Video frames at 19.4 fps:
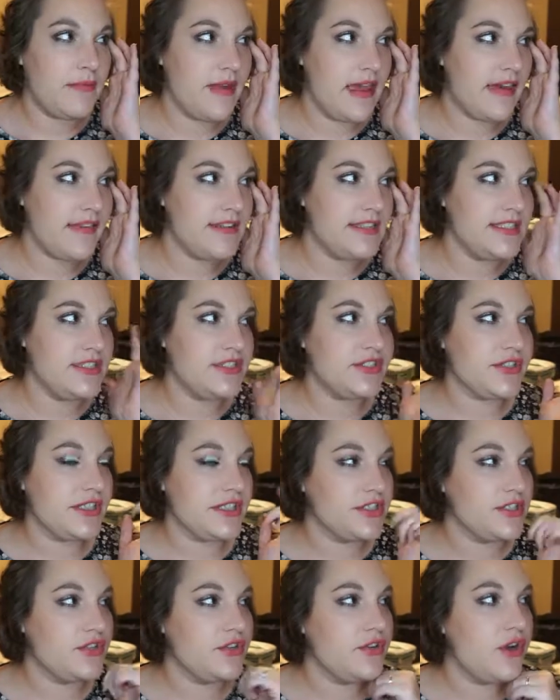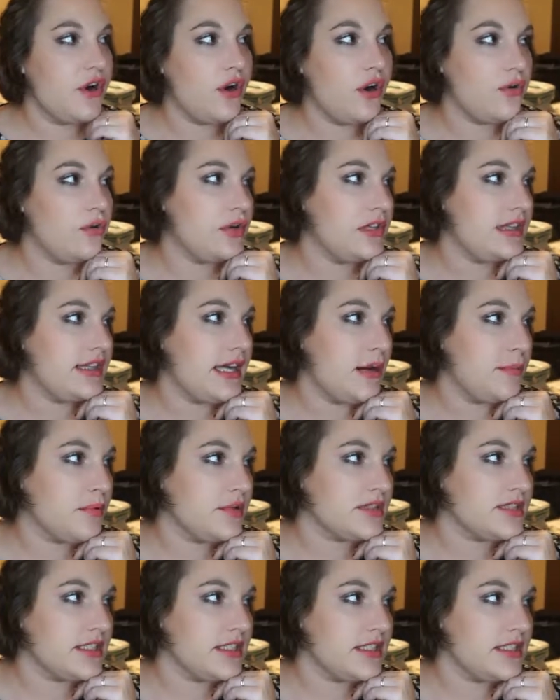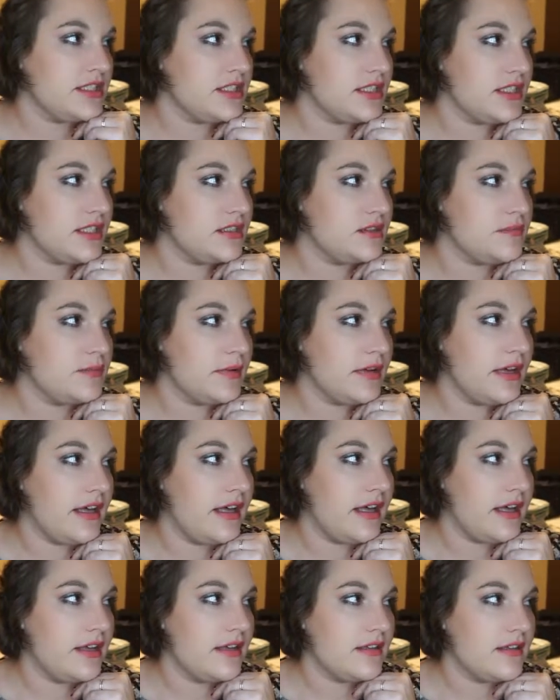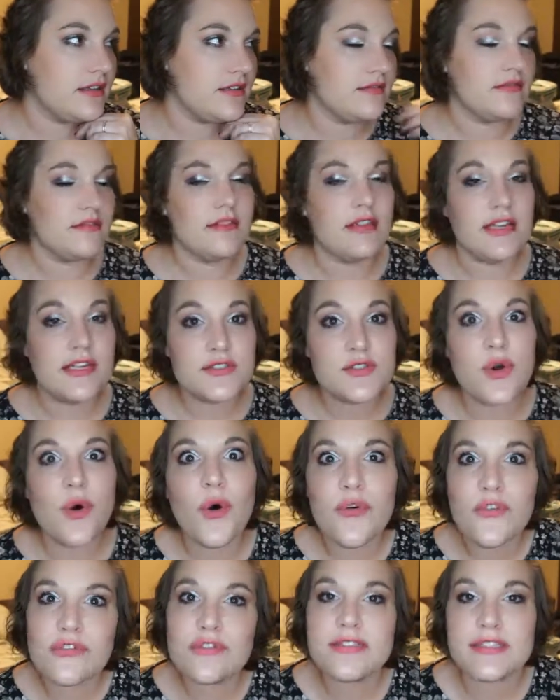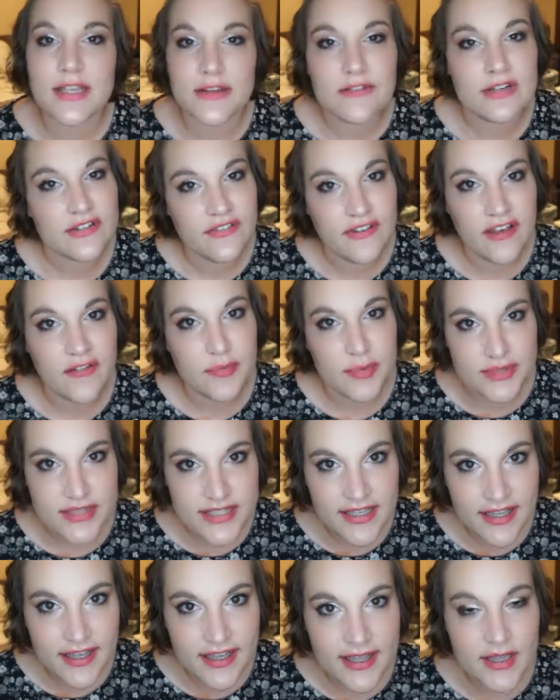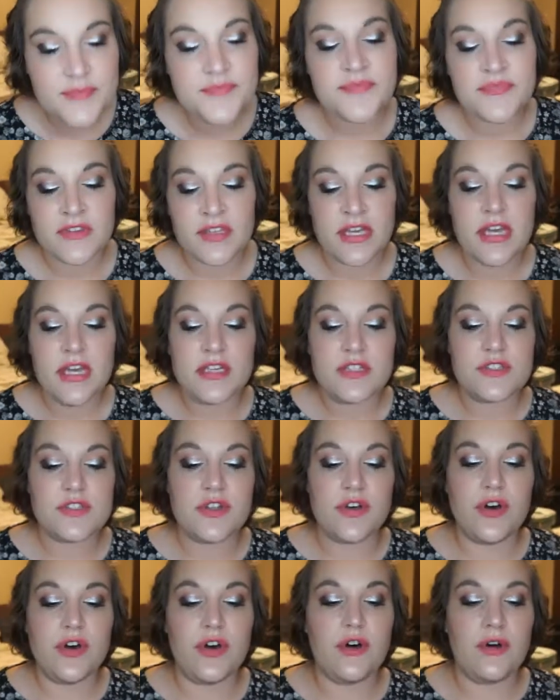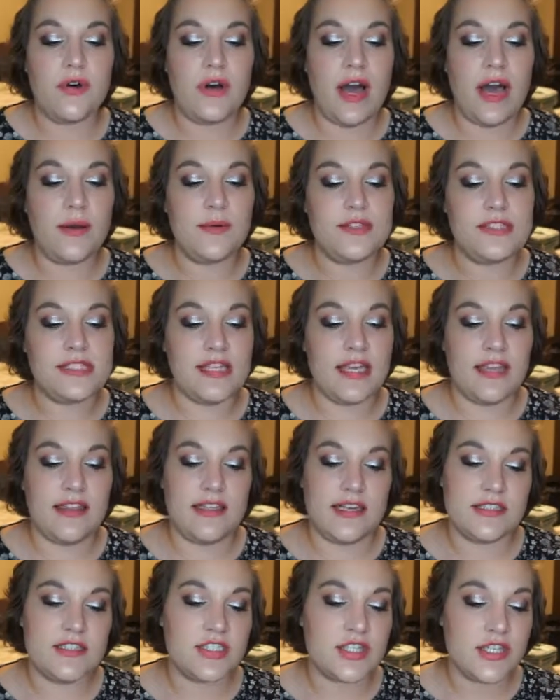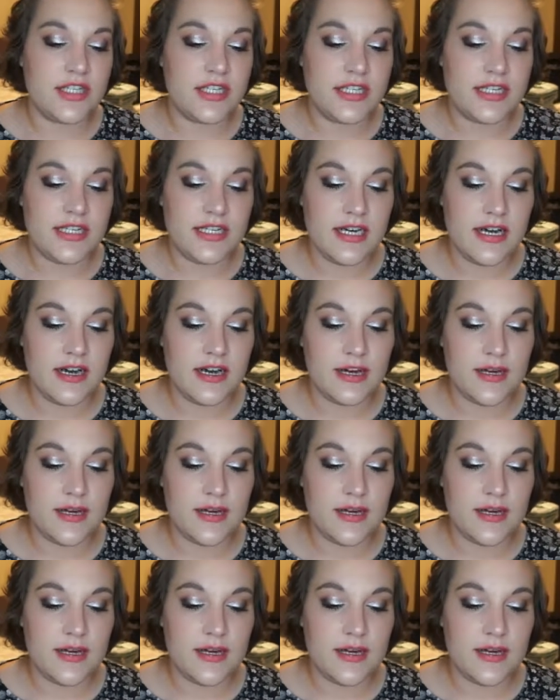math teacher, I should know what that percentage is, but it's over 75%. So I would say that's good.